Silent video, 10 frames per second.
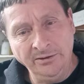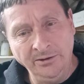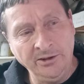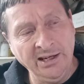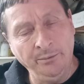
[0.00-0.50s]

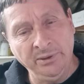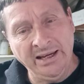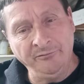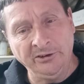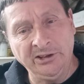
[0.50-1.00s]
You can't
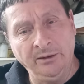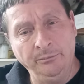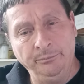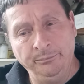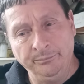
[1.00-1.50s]
blame for
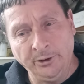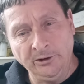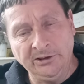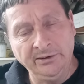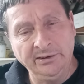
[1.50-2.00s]
some
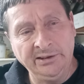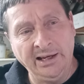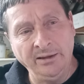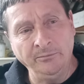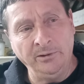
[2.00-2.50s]
person
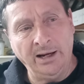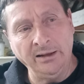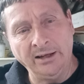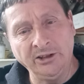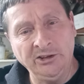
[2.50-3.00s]
saying, well, I
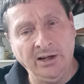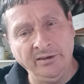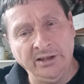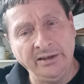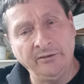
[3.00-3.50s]
like the
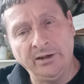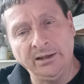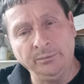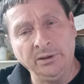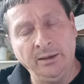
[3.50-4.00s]
Chevys. I never
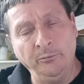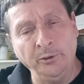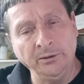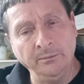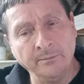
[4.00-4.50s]
had a problem
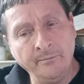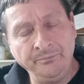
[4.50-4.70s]
with them.